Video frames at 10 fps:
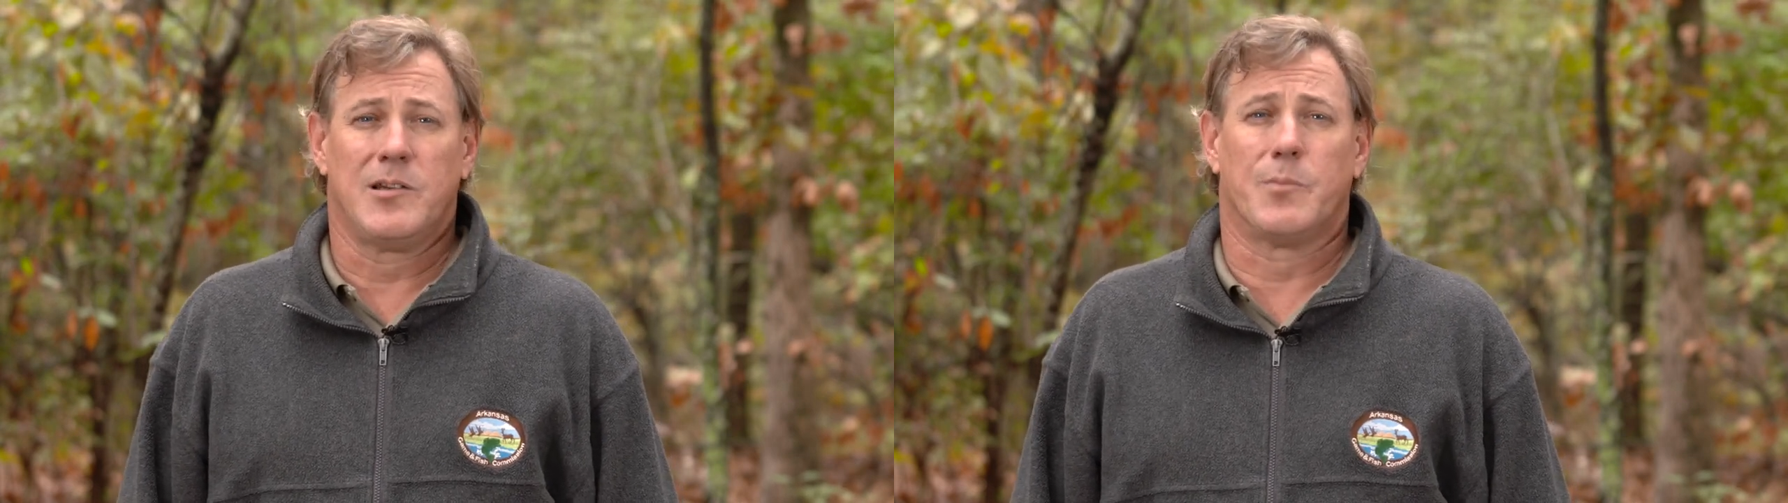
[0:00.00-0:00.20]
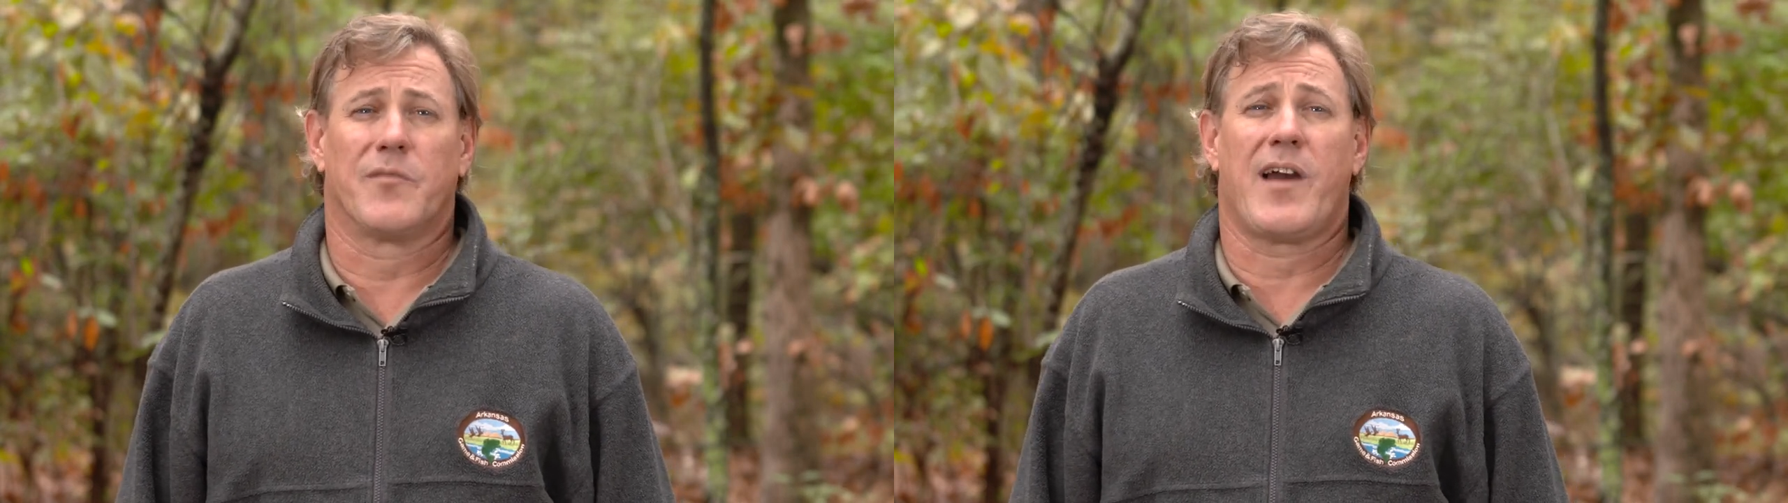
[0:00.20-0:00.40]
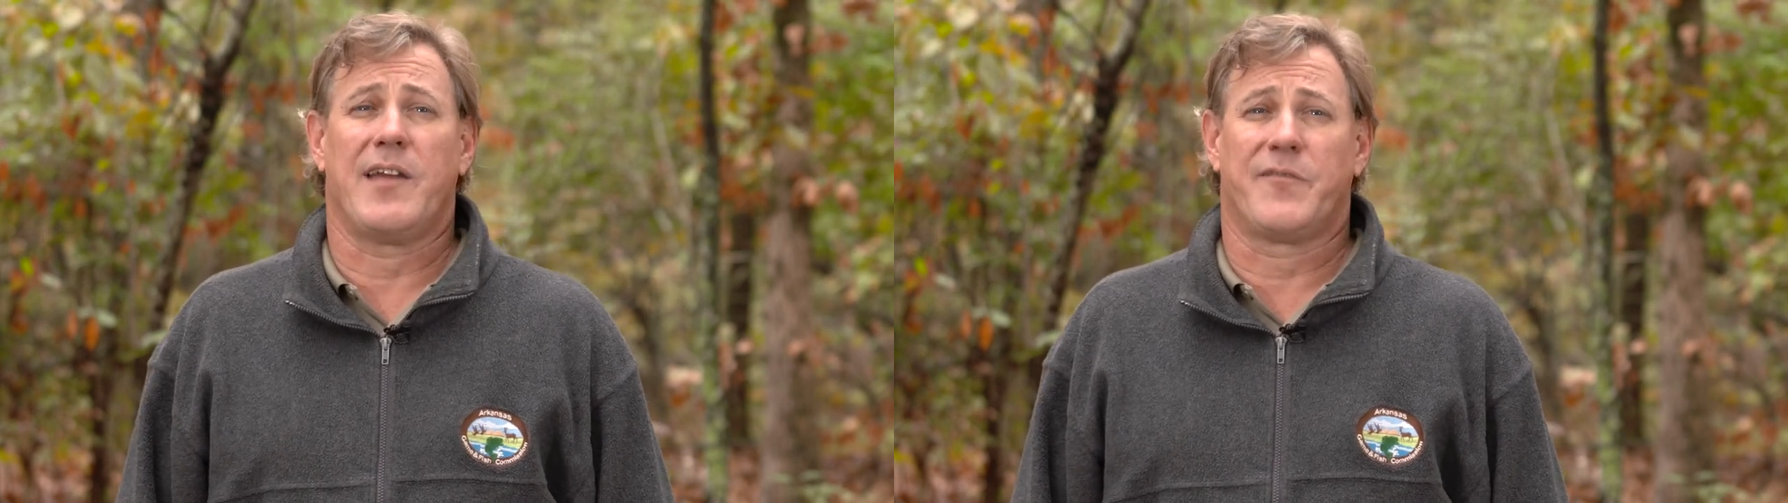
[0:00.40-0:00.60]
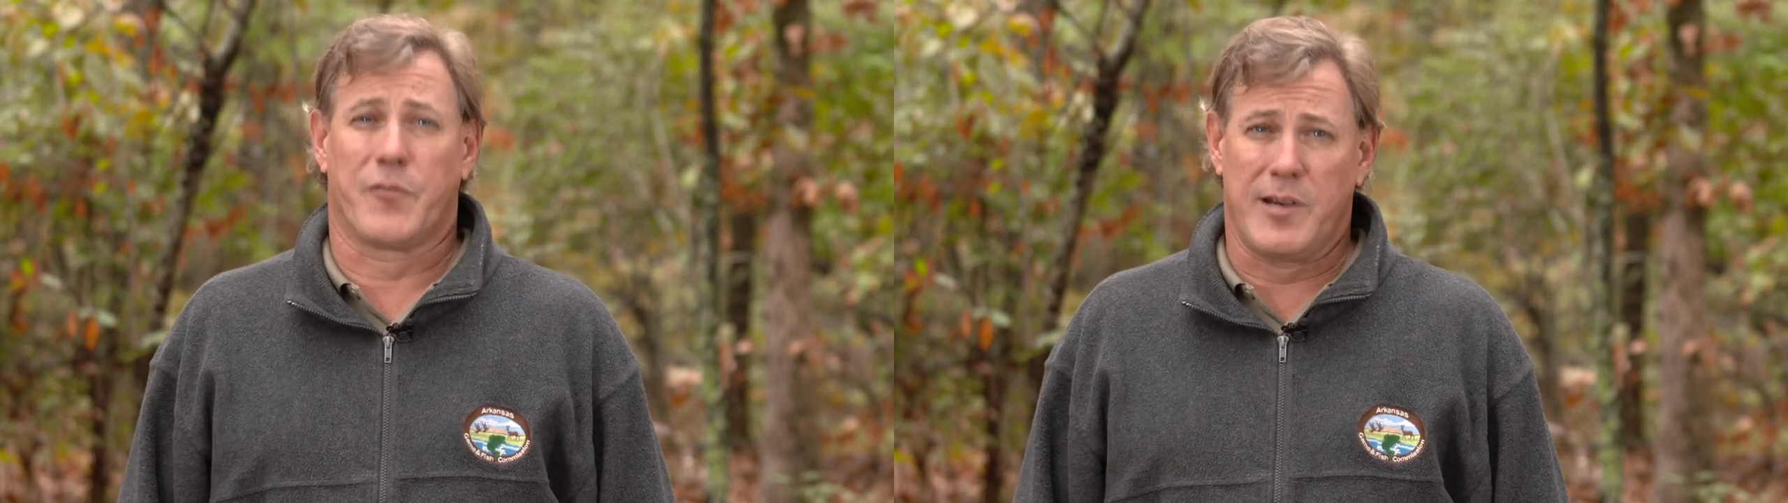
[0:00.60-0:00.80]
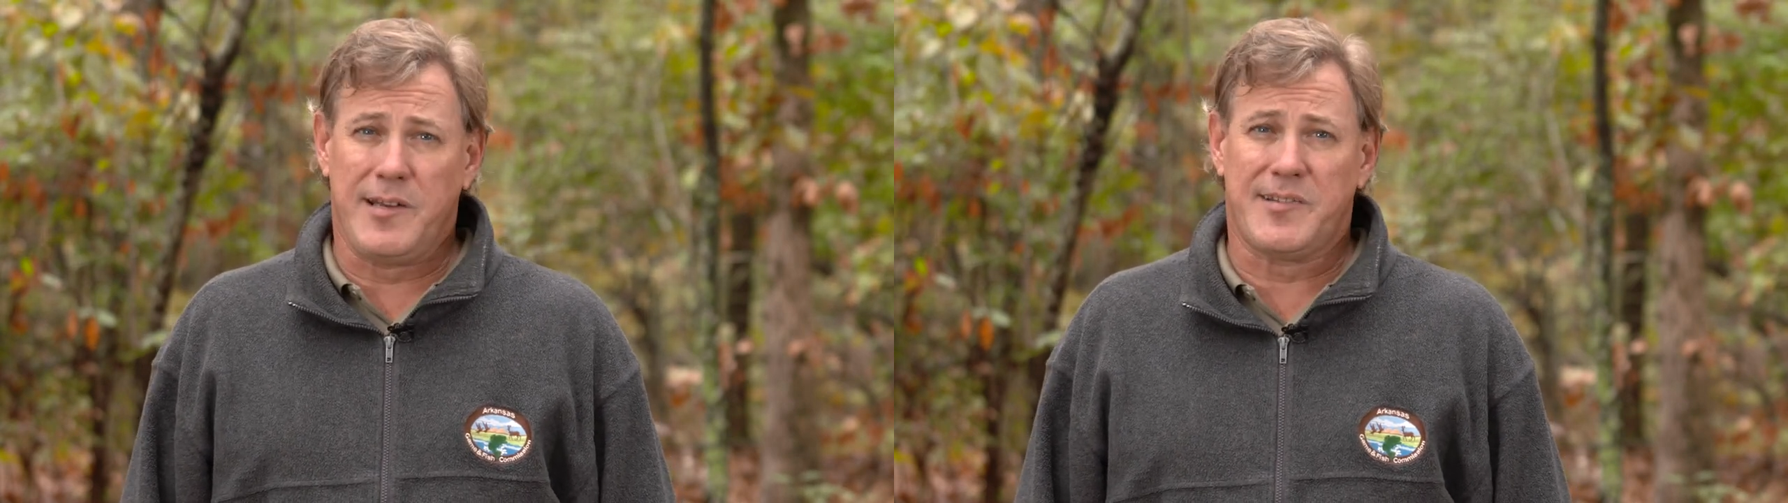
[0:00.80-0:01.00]
to provide
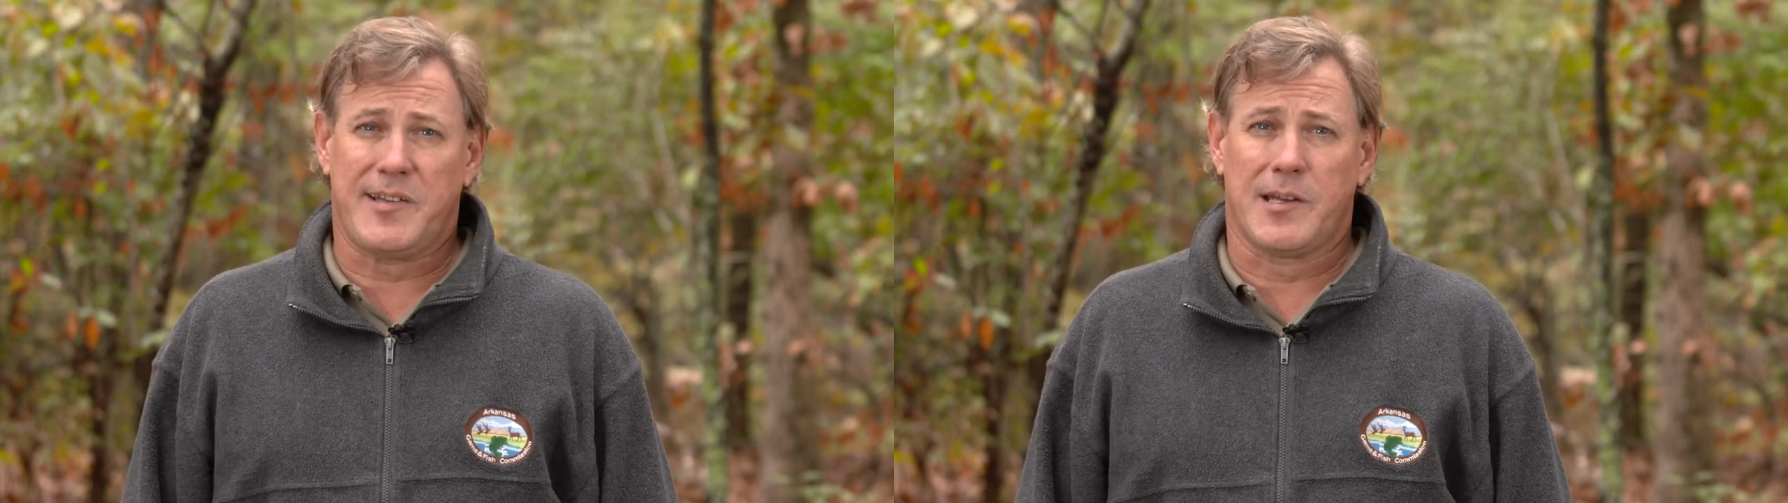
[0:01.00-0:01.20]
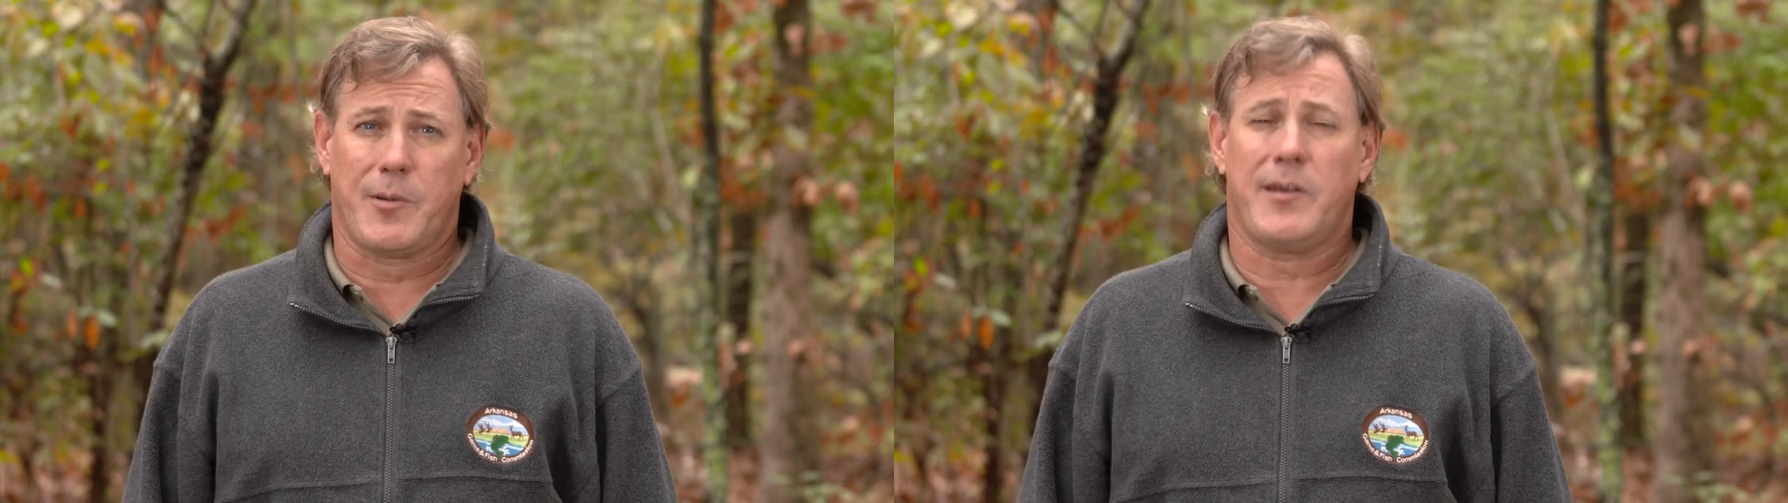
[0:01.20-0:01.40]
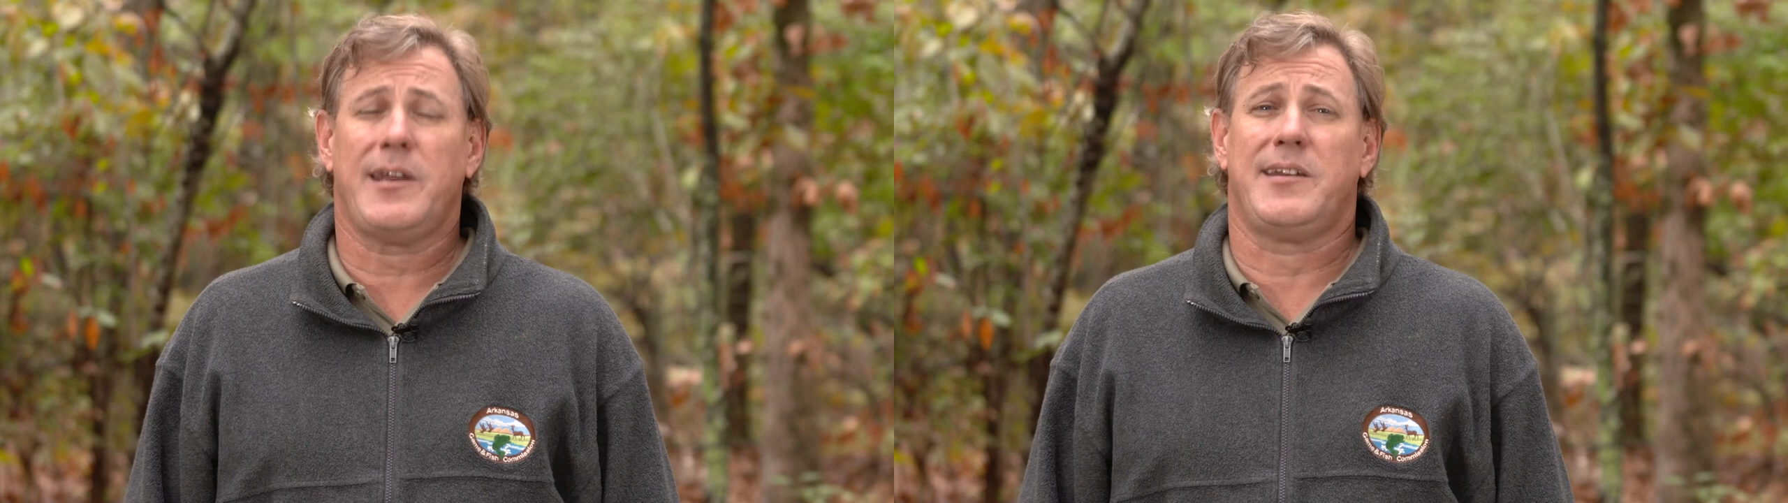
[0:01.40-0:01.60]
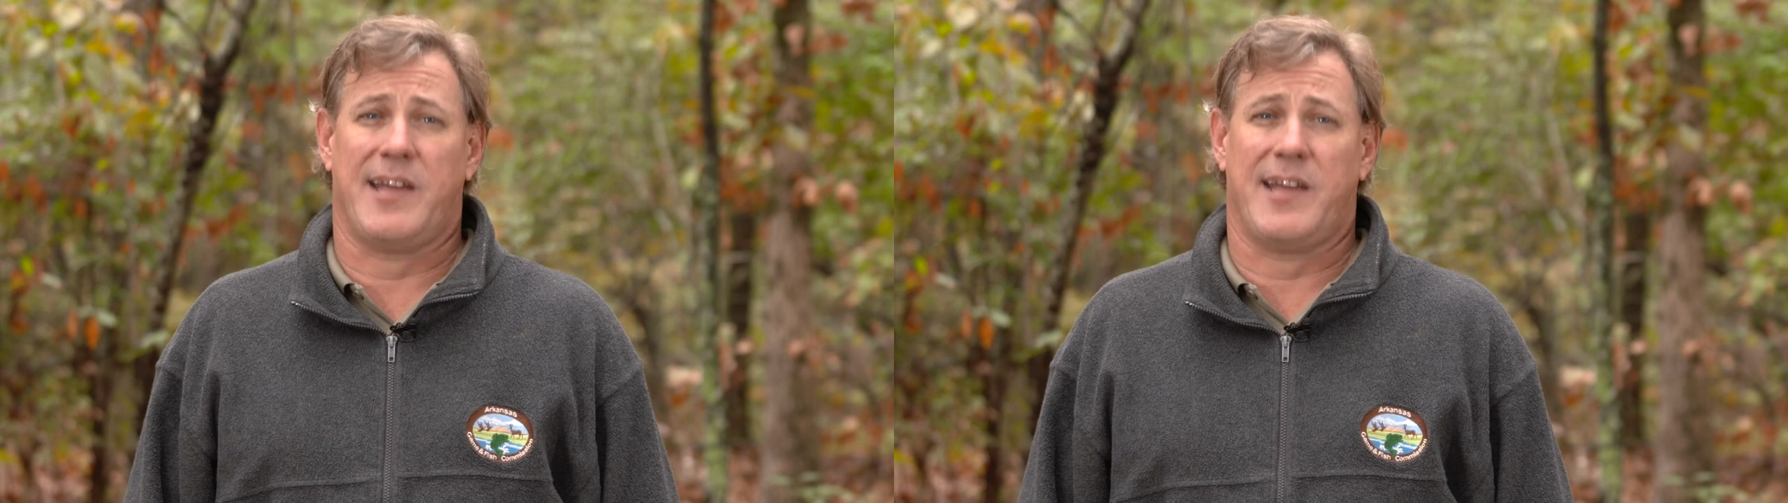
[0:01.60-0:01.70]
free CWD